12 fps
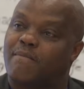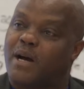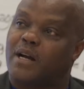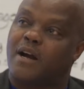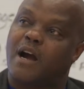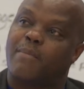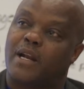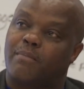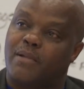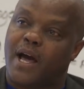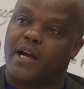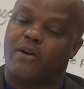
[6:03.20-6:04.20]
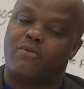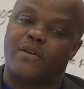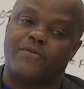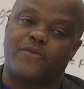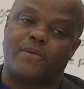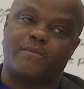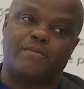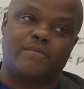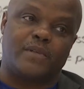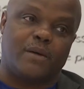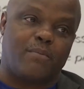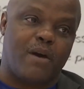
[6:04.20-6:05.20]
my car about a block away
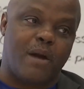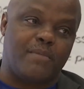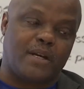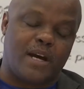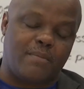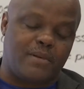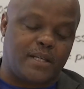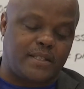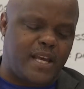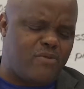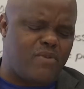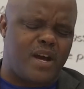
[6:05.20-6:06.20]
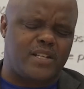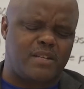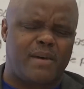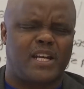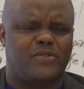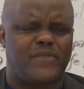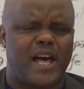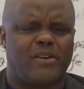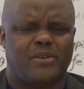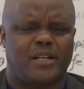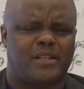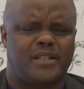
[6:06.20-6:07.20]
from the apartment complex, hey, Ryan, somebody's
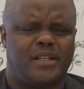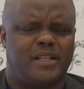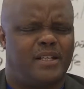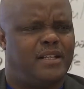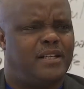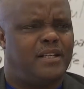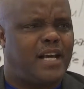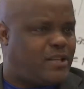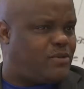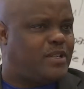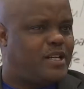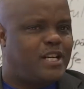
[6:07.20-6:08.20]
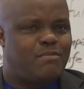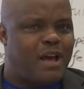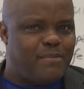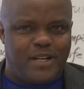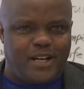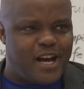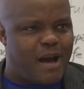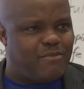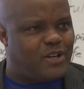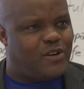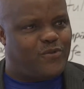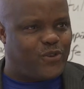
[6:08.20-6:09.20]
following us. I said, well, good, it might be the guy
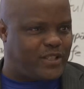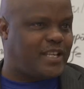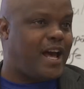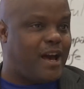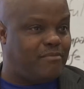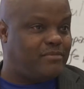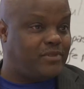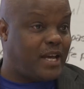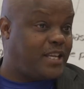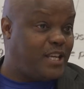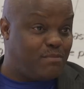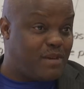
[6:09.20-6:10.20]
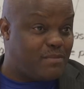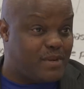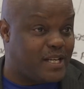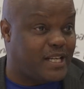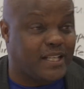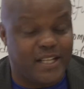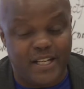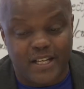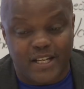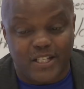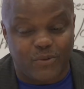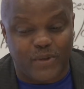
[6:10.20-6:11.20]
I'm looking for. Stop, so I get my money.
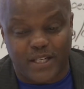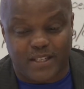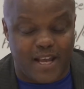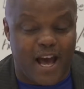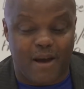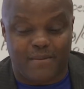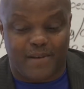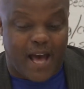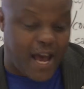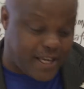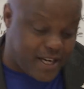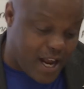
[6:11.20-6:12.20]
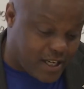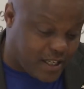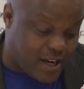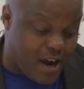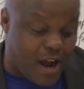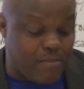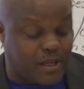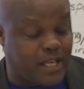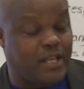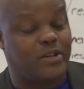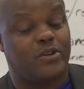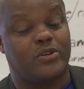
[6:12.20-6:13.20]
So we stop, I get out the car, I'm
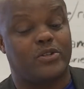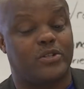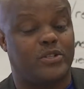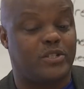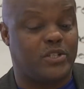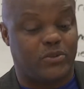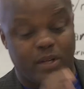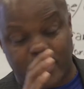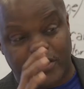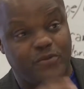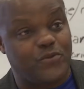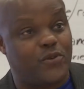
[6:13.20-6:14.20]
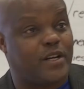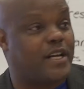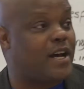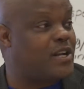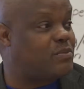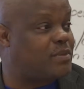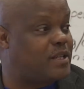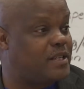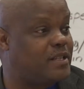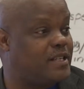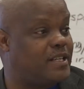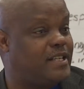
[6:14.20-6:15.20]
leaning on the hood, drinking a 40-ounce beer.